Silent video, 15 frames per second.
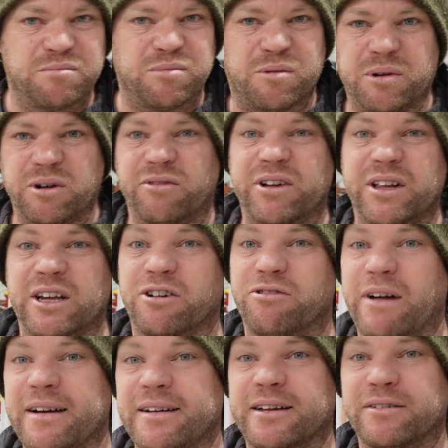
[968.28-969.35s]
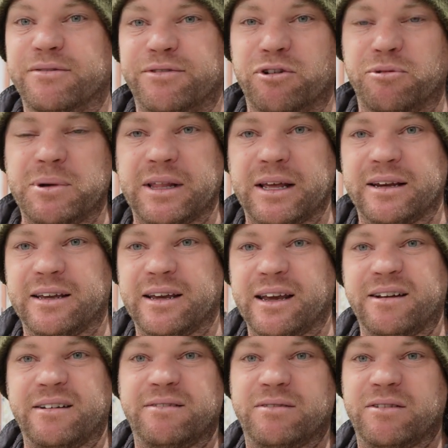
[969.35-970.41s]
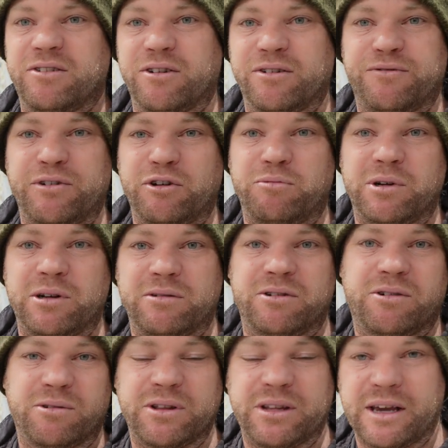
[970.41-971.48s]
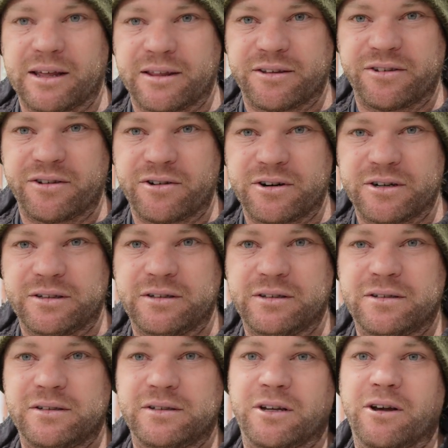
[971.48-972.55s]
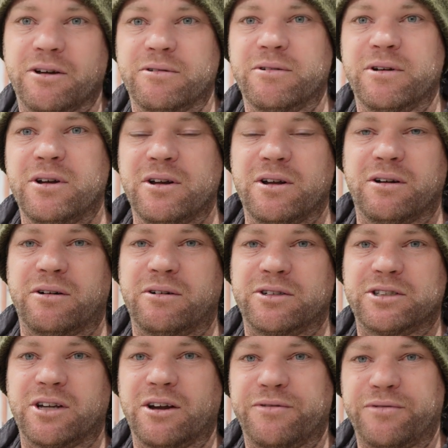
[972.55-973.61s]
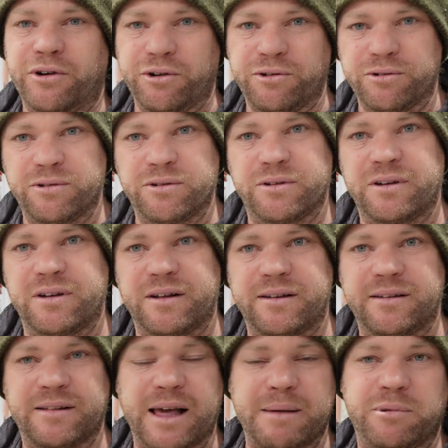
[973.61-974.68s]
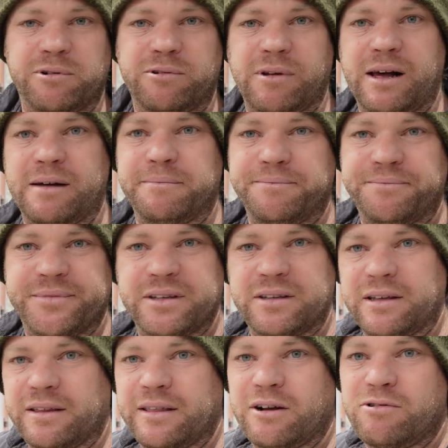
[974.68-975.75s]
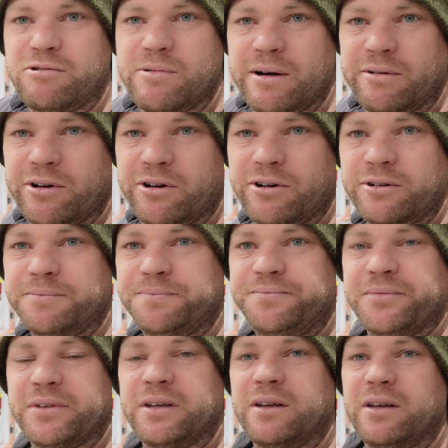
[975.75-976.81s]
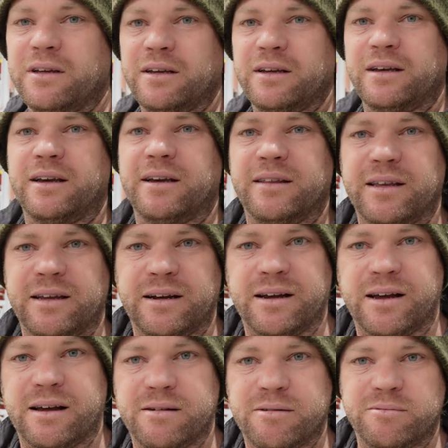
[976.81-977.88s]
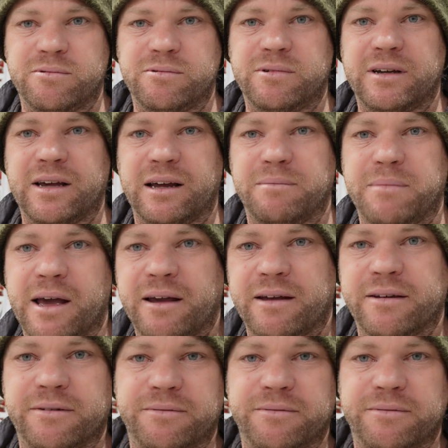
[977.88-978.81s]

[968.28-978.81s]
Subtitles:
Probably not really a great deal in filming that again, sort of filmed it doing the other side, so I'll just go through, clamp it all up, get that all welded on, and then we'll cut back